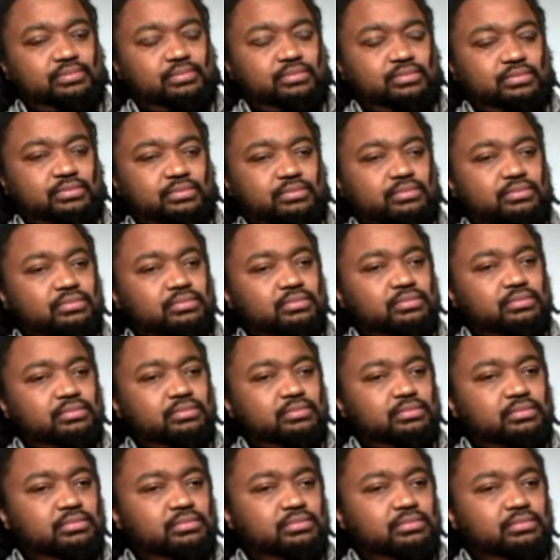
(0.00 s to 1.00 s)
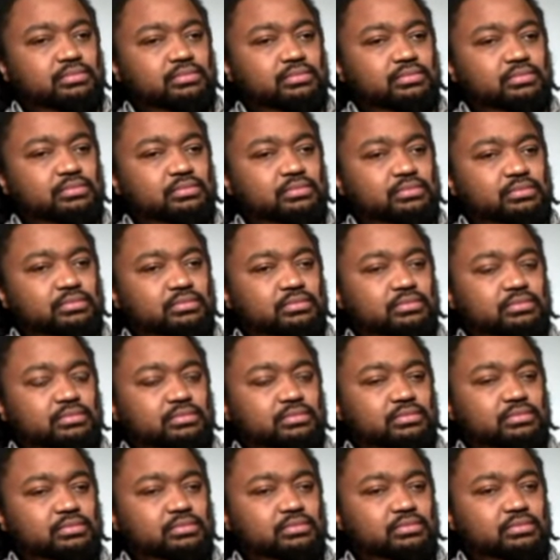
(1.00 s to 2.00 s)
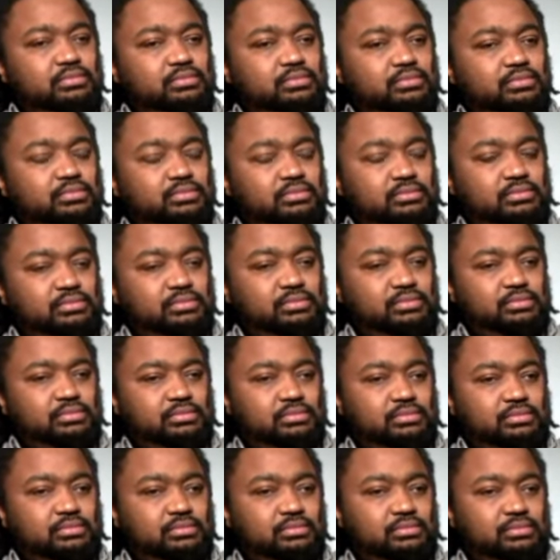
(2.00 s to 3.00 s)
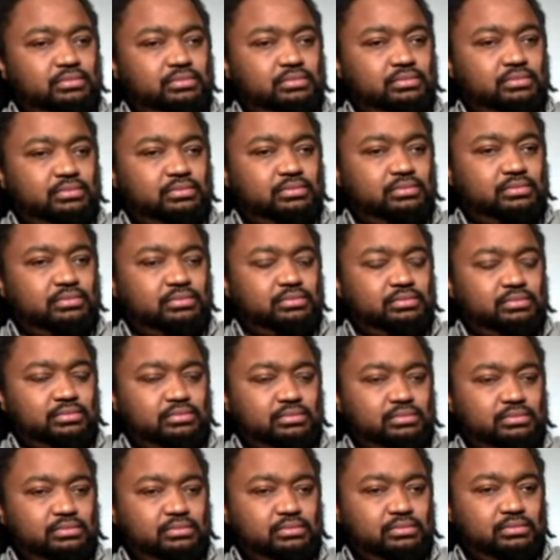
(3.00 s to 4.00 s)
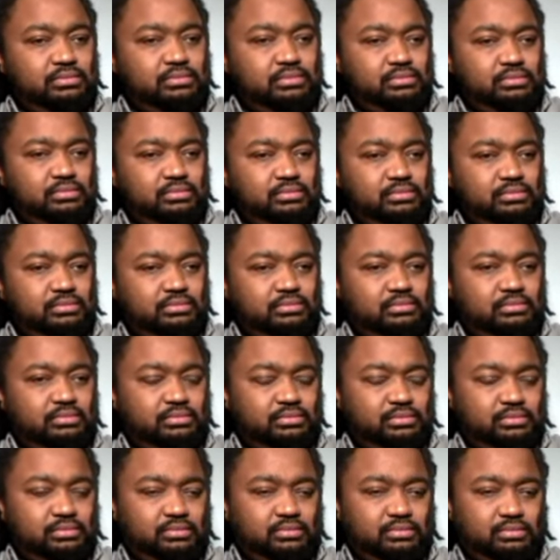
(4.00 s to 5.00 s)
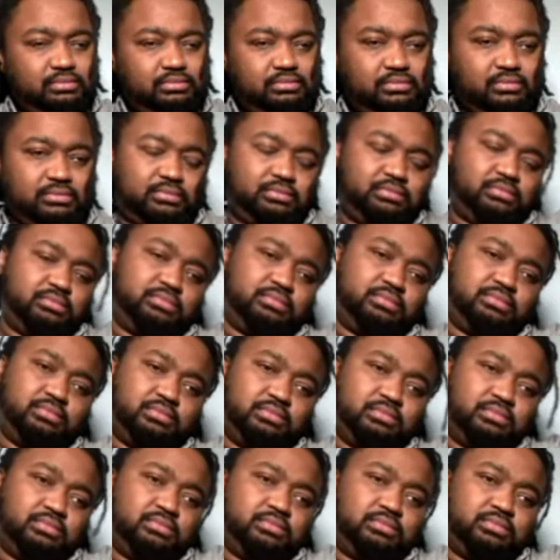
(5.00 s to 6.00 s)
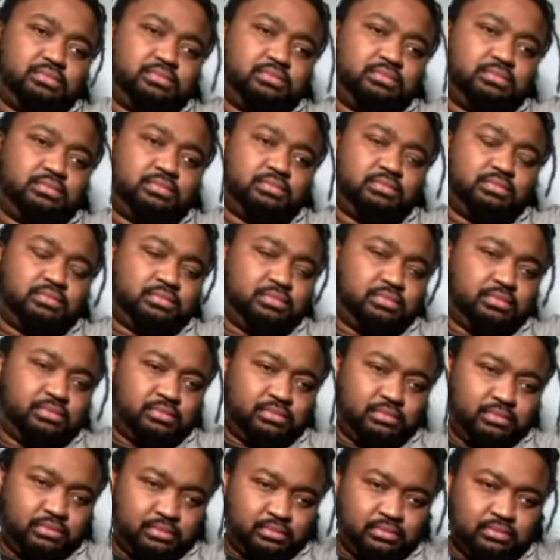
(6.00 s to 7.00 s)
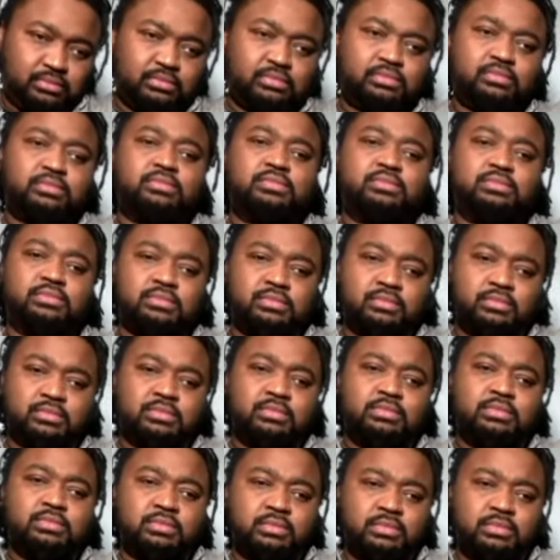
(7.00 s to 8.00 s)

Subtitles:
This person isn't speaking.